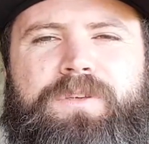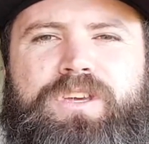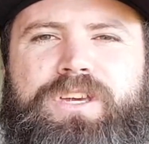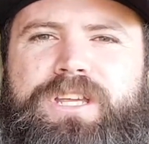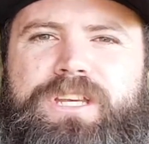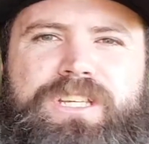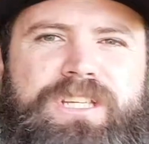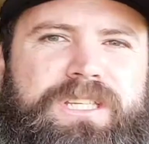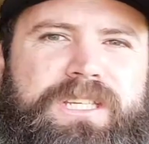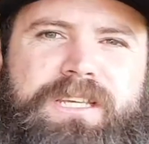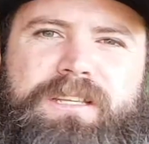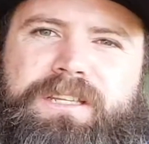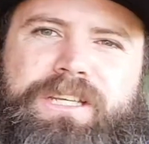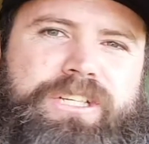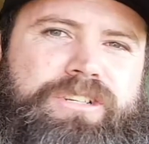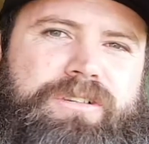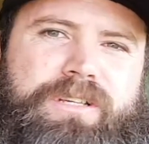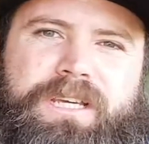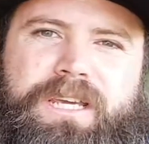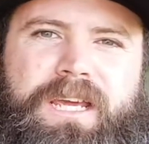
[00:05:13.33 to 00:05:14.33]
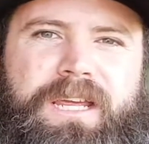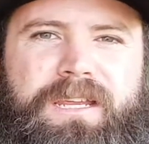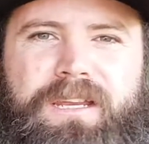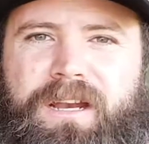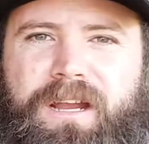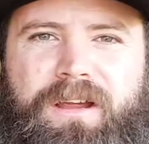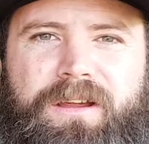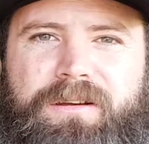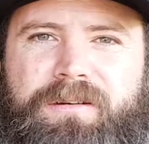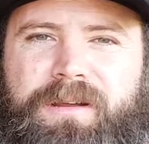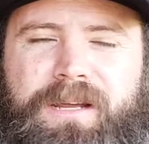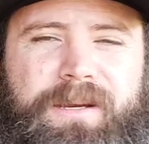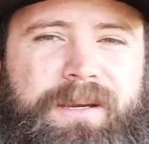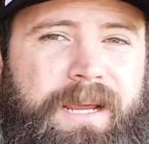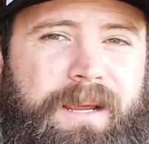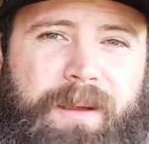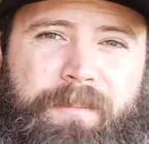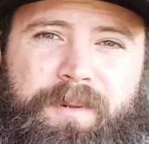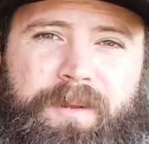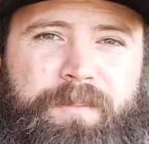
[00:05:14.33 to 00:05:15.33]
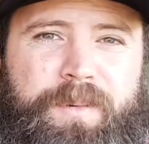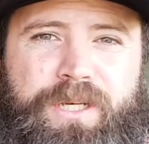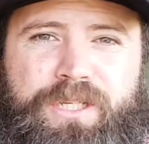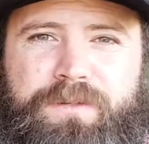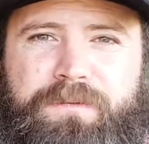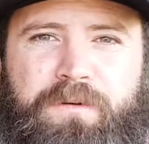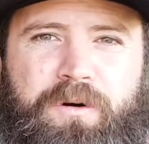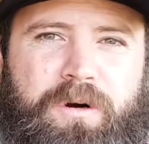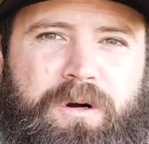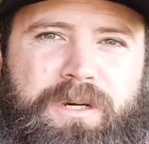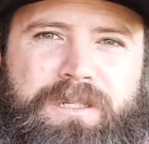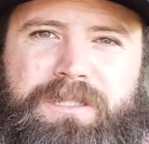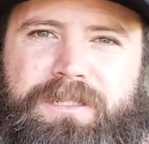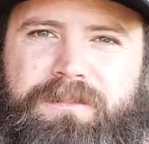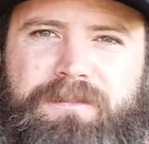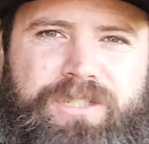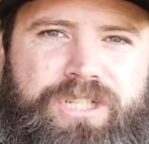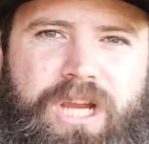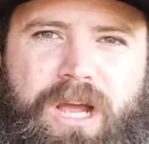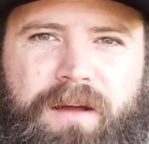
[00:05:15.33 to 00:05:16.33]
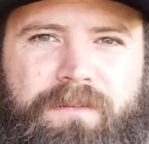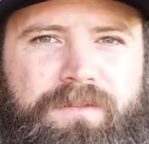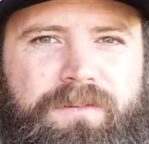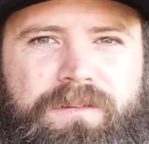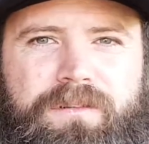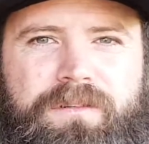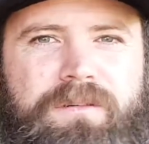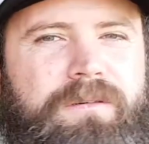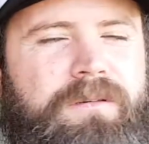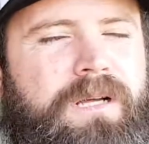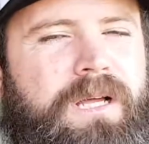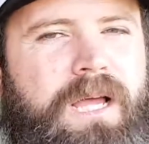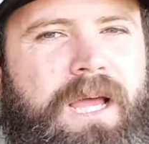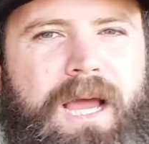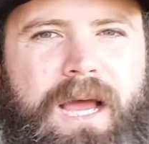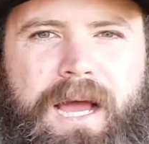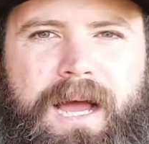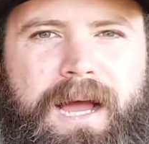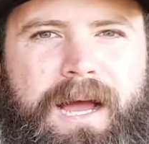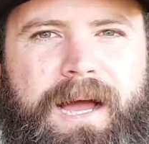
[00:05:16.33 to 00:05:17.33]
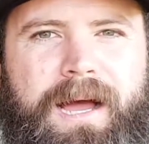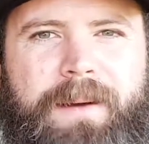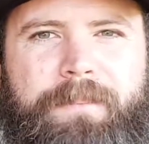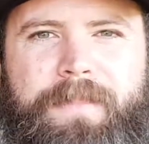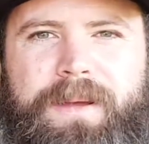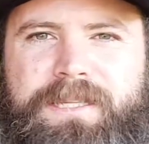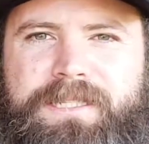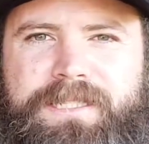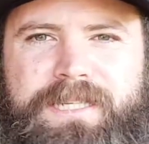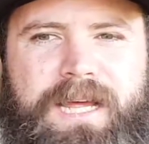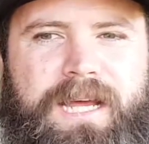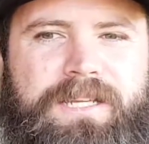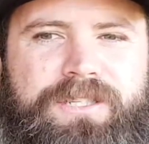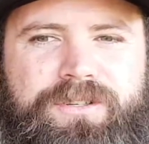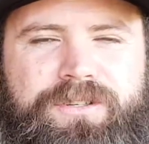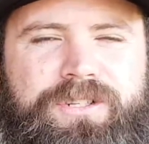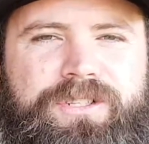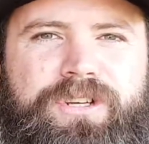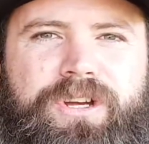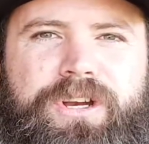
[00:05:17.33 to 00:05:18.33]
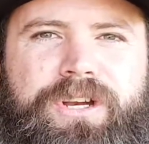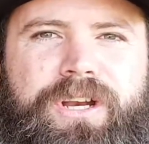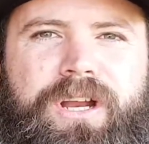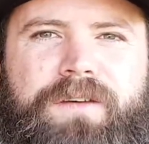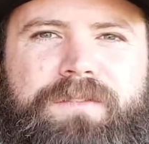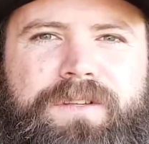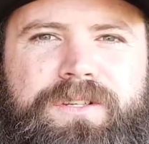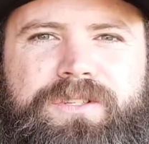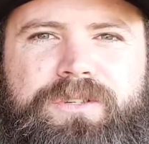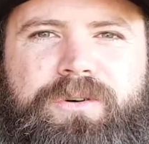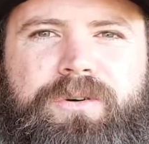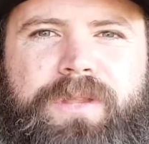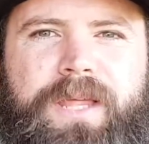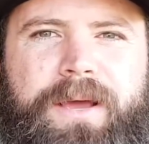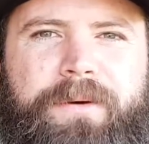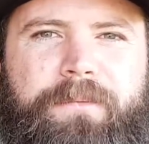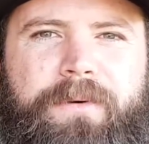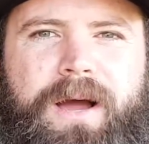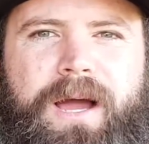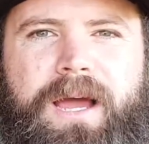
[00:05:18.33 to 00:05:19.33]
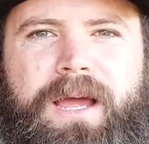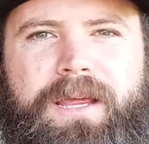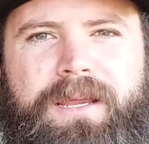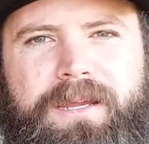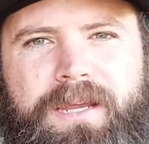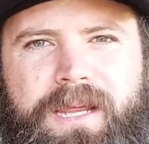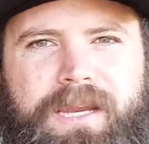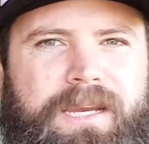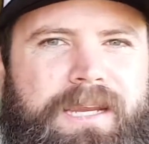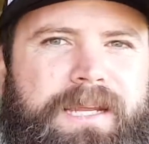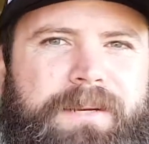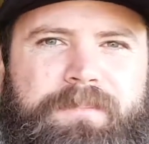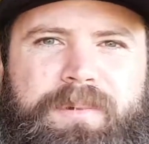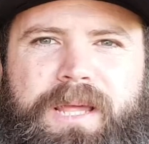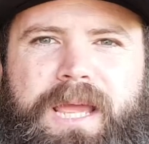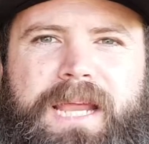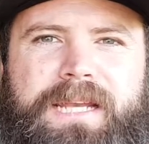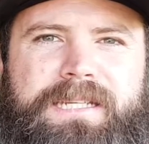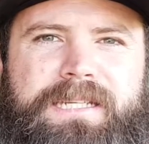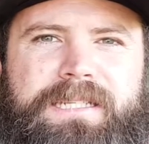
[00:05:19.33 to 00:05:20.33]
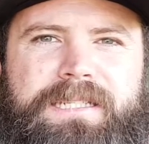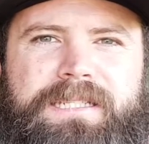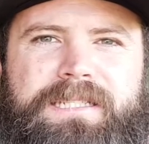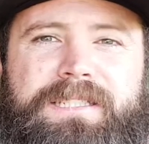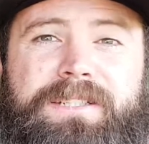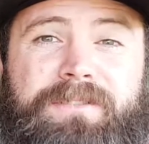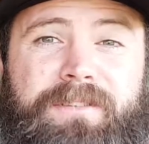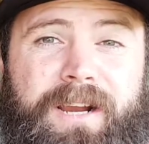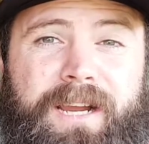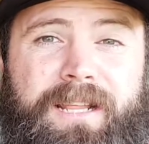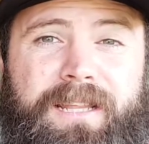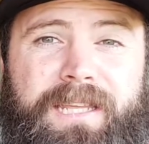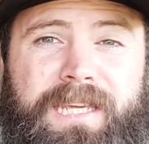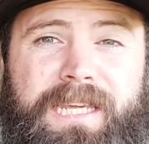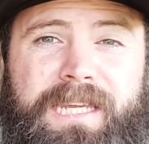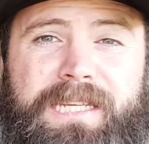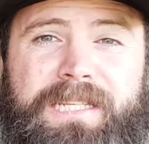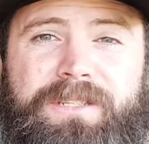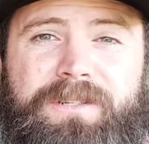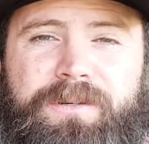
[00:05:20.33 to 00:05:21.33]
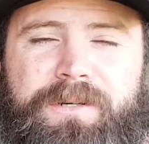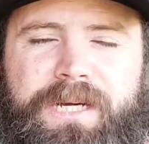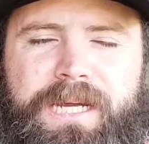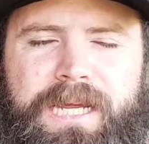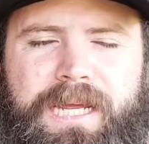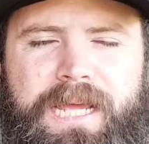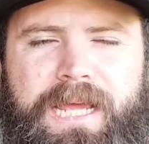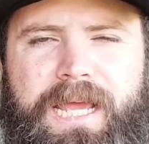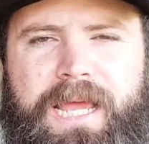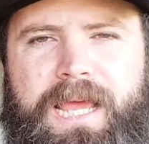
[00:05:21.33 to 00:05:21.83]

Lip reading: You can just literally get a couple of pitchforks, a shovel, and start sort of turning over the soil that way and get planting directly into it.